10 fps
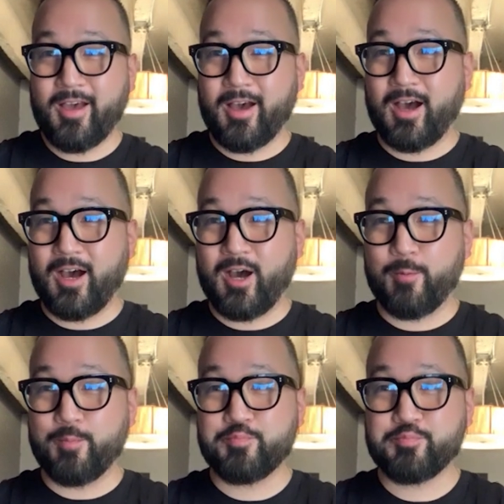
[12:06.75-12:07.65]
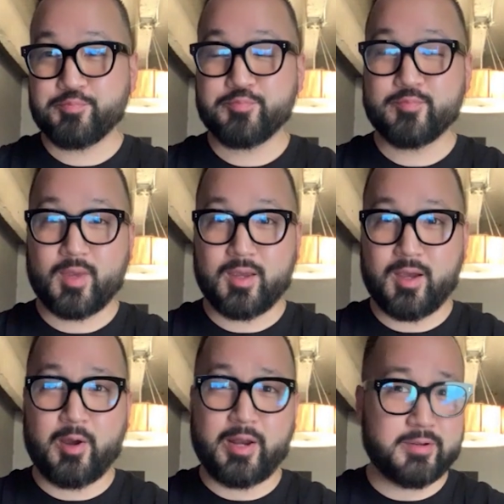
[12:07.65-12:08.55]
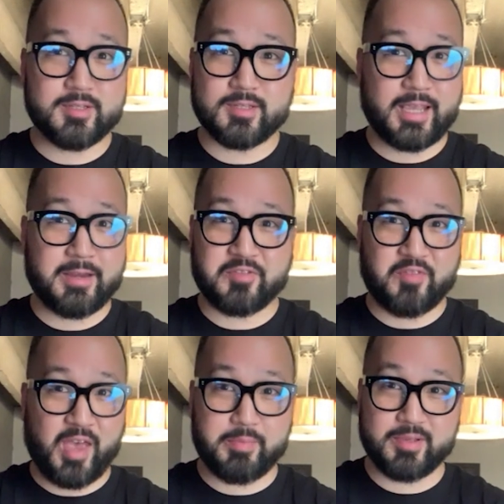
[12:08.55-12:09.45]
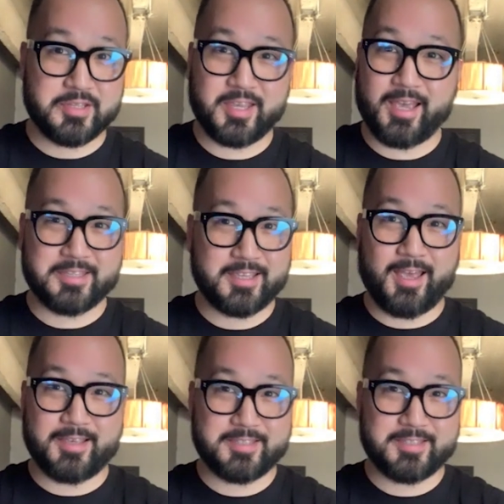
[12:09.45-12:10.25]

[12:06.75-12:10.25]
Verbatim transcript: Um, Ooh. Oh, no, it doesn't sound as fabulous as, as,